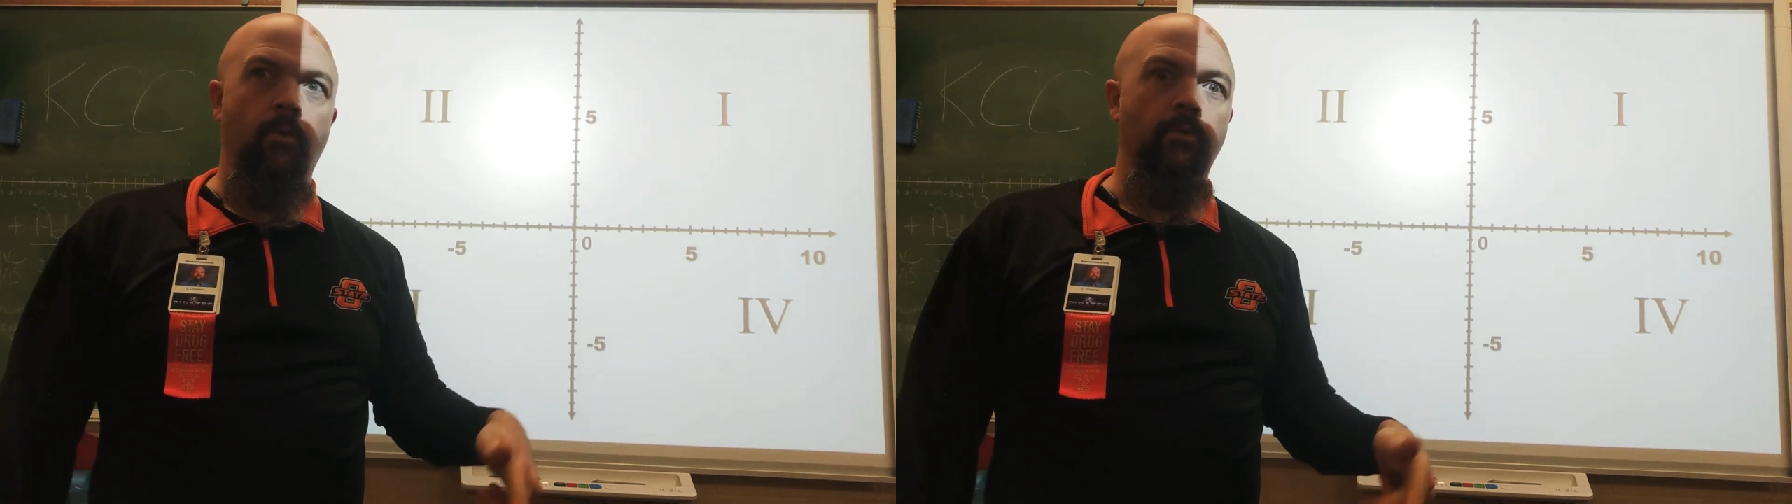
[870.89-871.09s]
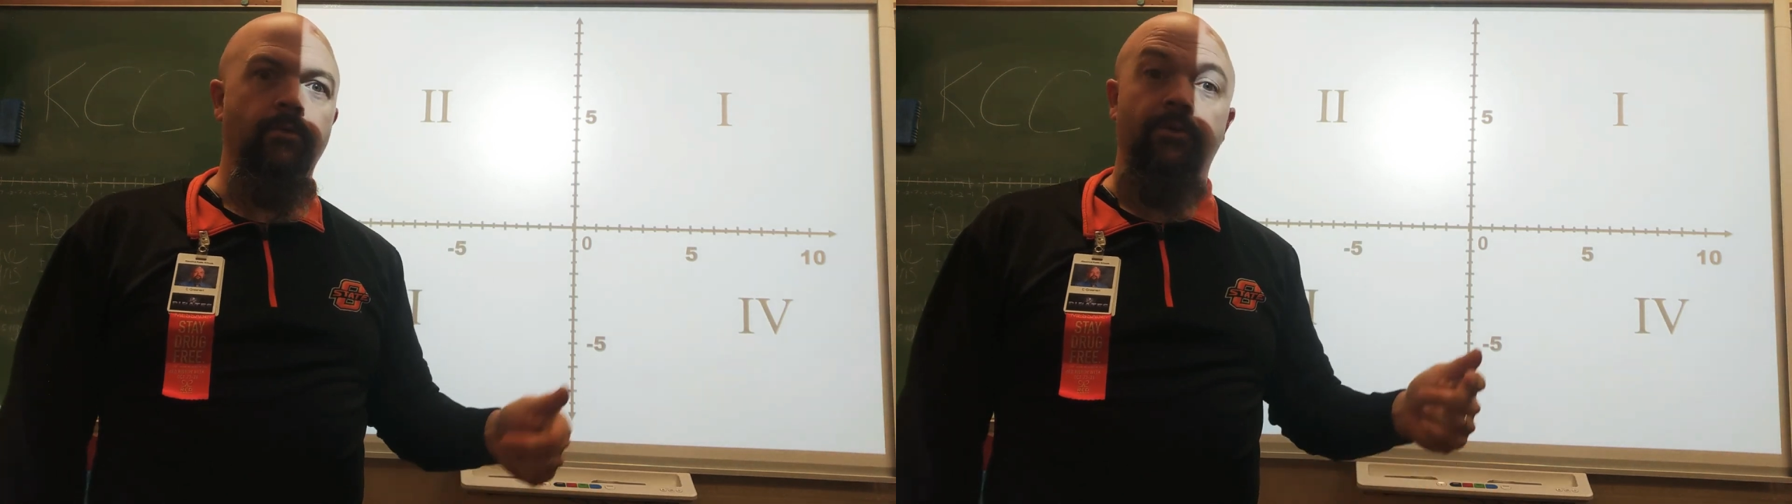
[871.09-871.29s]

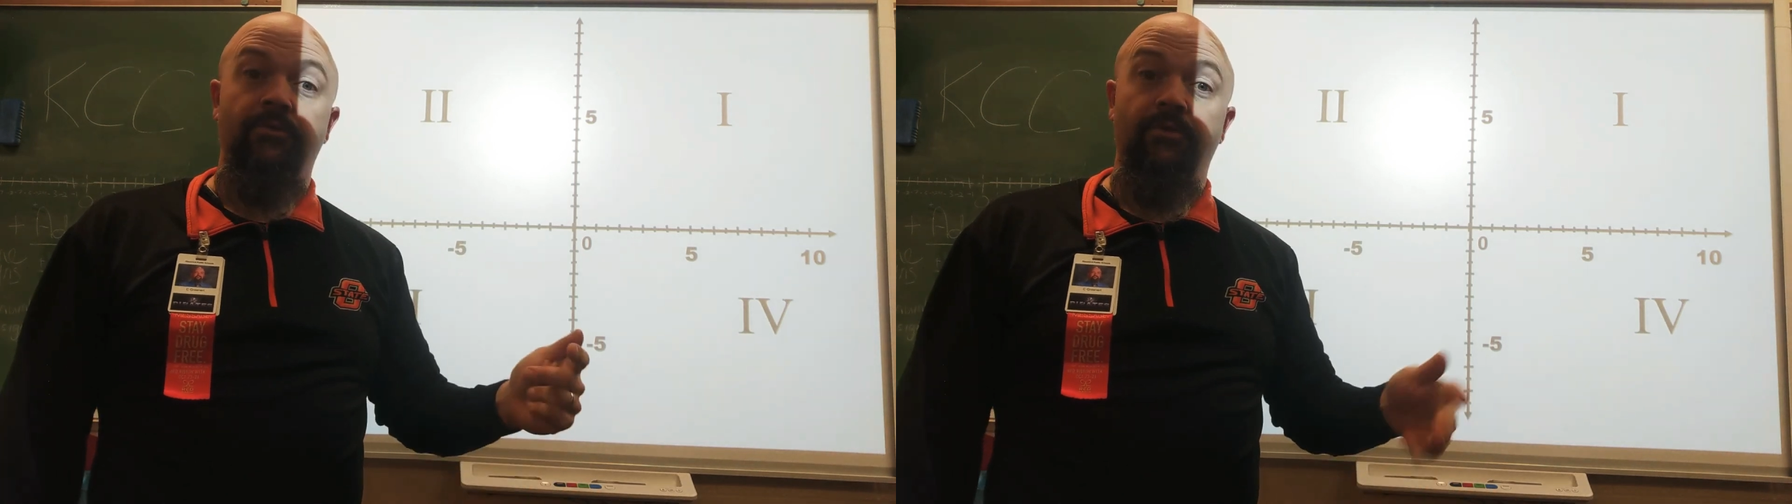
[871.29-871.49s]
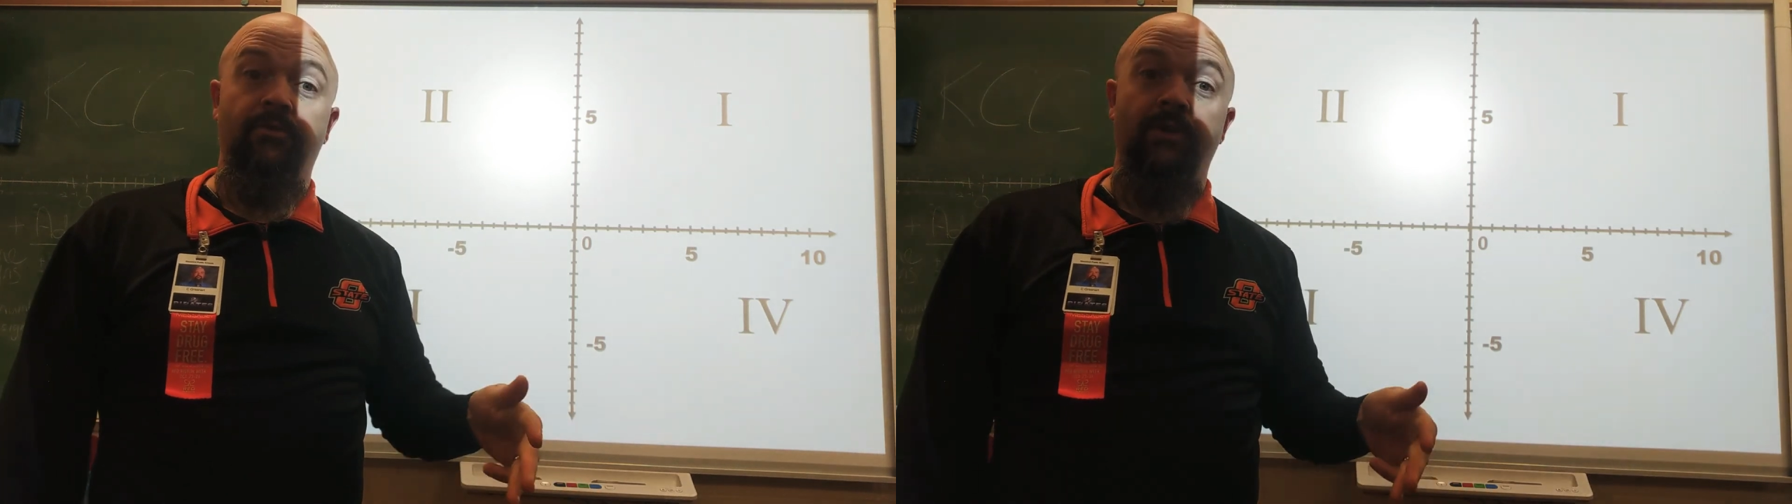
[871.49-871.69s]
4th,
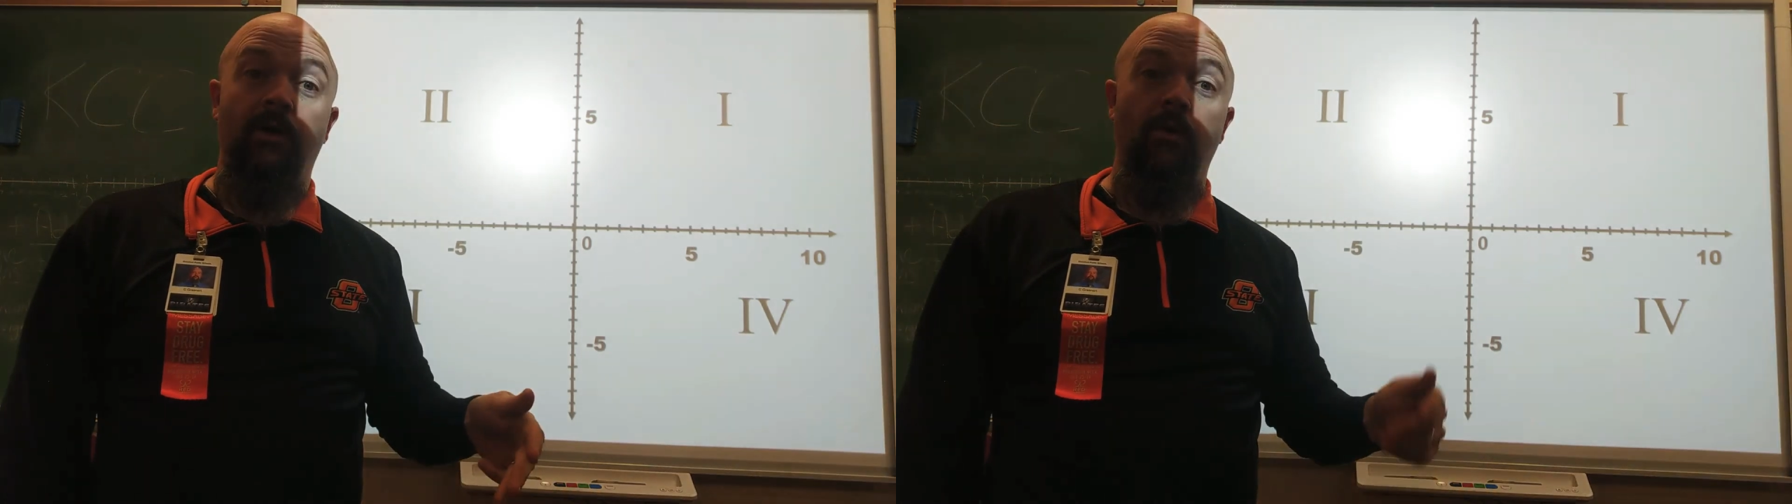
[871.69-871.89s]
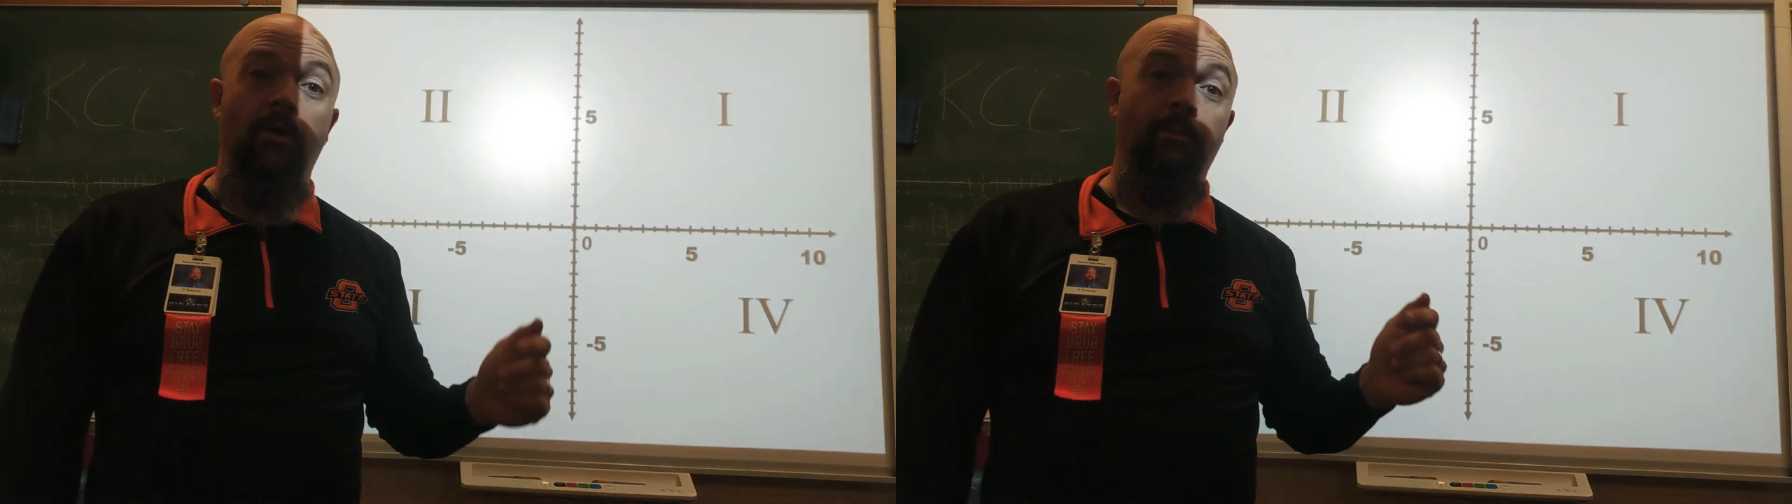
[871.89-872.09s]
and
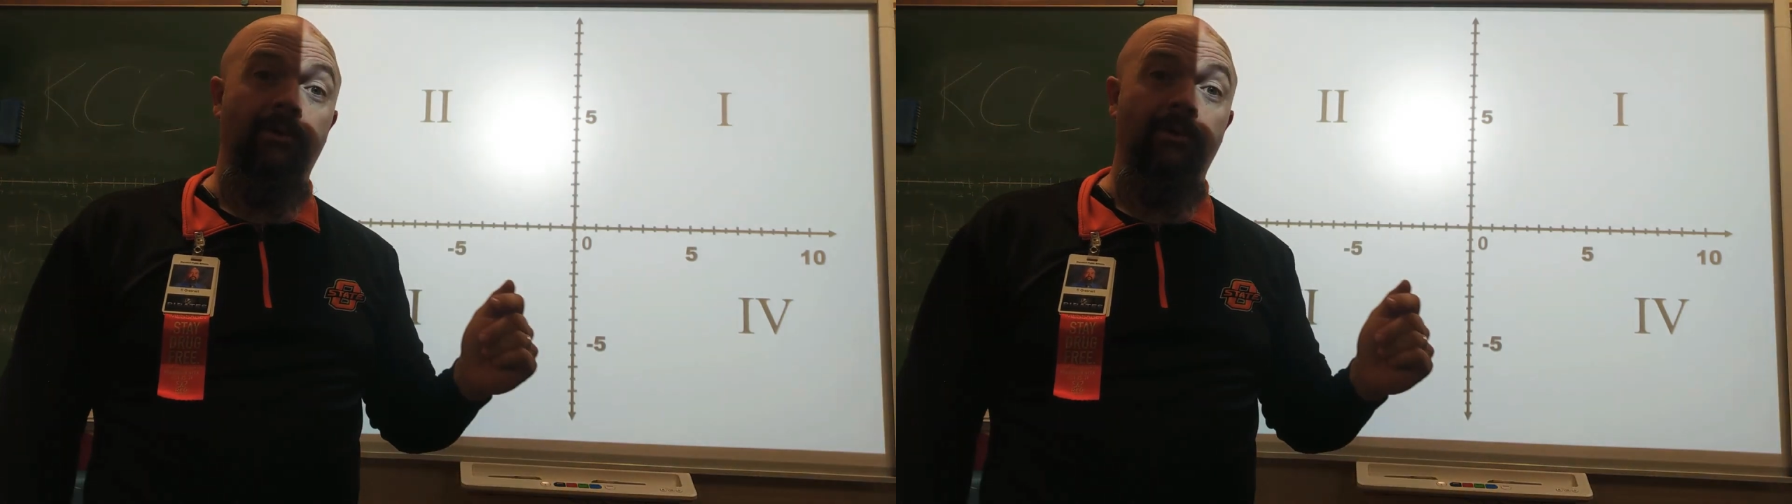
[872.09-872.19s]
6th hour,